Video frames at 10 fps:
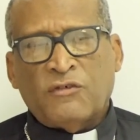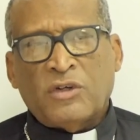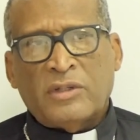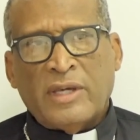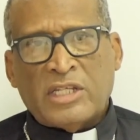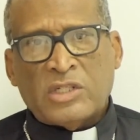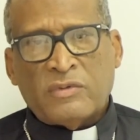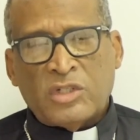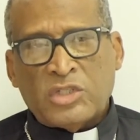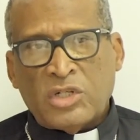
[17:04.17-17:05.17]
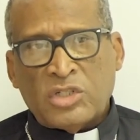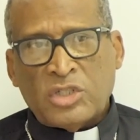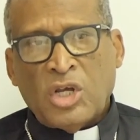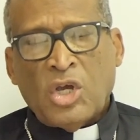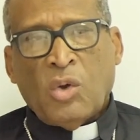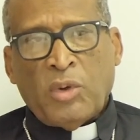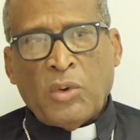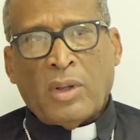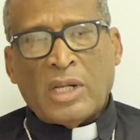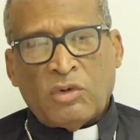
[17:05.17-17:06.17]
the full nature of the church. We
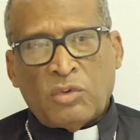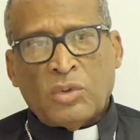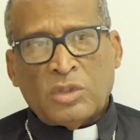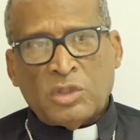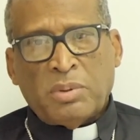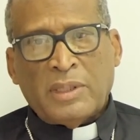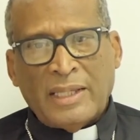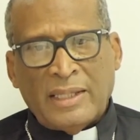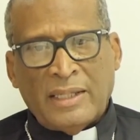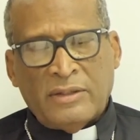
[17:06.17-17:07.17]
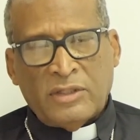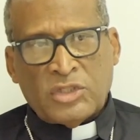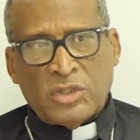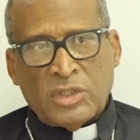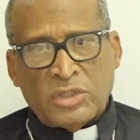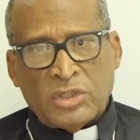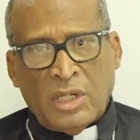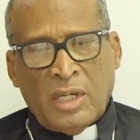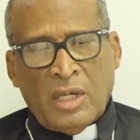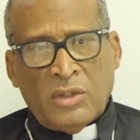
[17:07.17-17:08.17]
all have a role to play in the church.
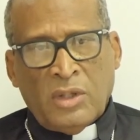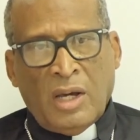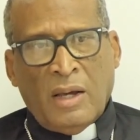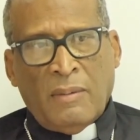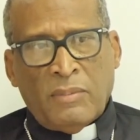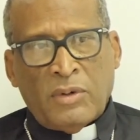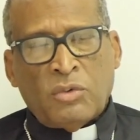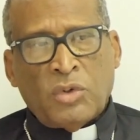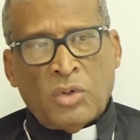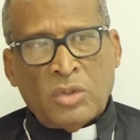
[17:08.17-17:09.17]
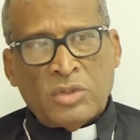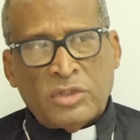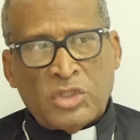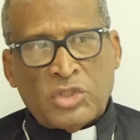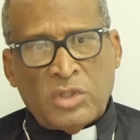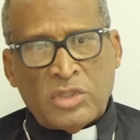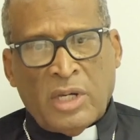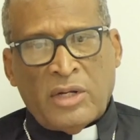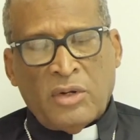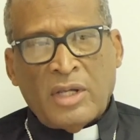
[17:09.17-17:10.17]
Roles in the church
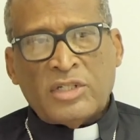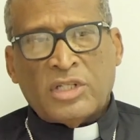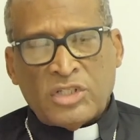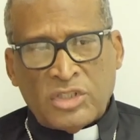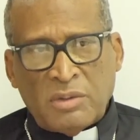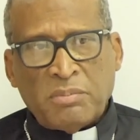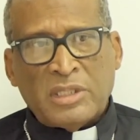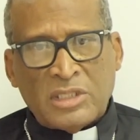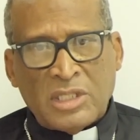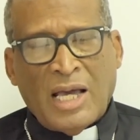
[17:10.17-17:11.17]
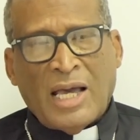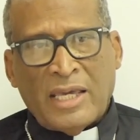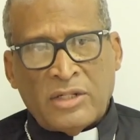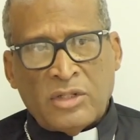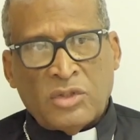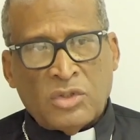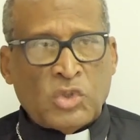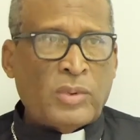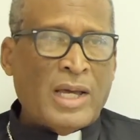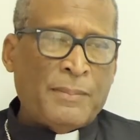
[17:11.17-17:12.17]
are not just simply tied to those
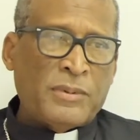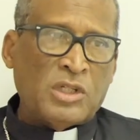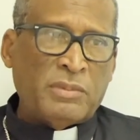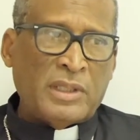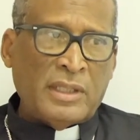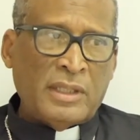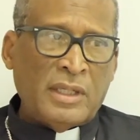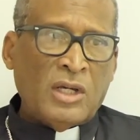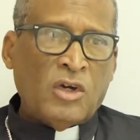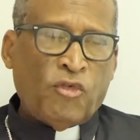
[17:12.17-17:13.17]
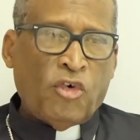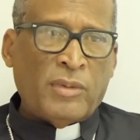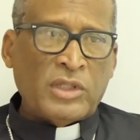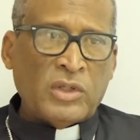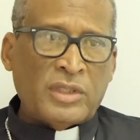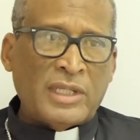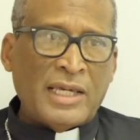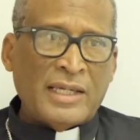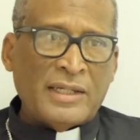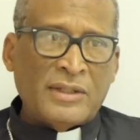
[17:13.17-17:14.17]
who happen to be formally
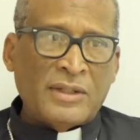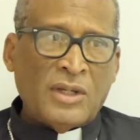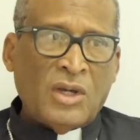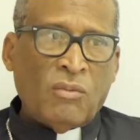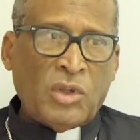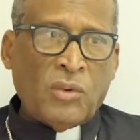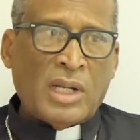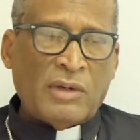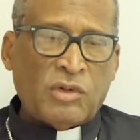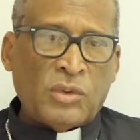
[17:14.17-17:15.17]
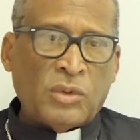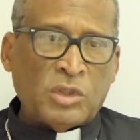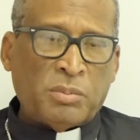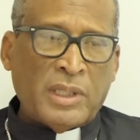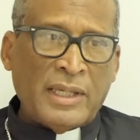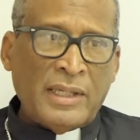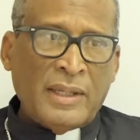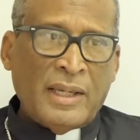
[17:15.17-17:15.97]
ordained. You all have a role to play,